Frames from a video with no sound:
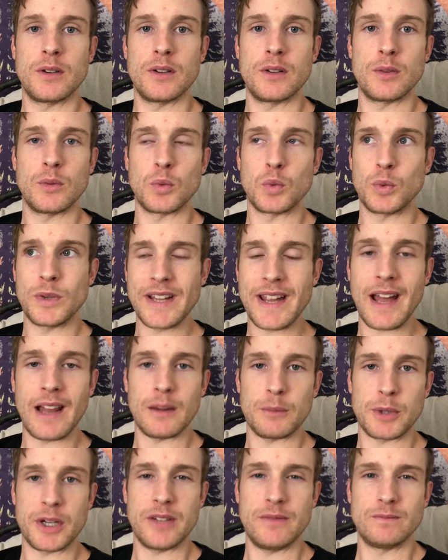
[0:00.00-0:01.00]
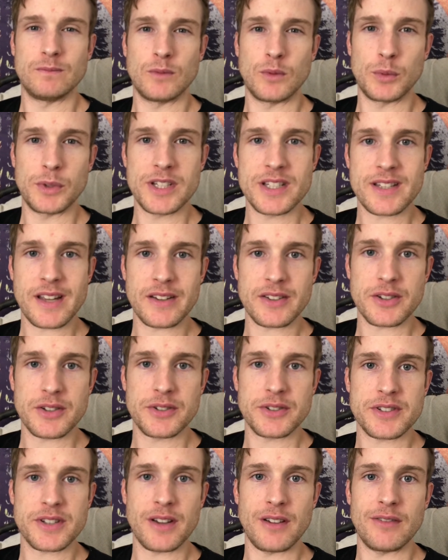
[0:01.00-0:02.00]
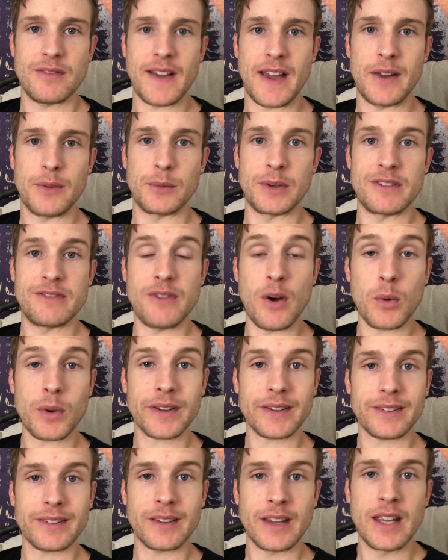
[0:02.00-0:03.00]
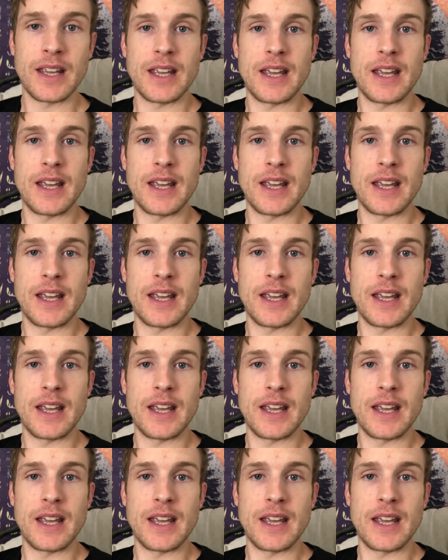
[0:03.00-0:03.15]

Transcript: recalibrate, recenter yourself and refocus.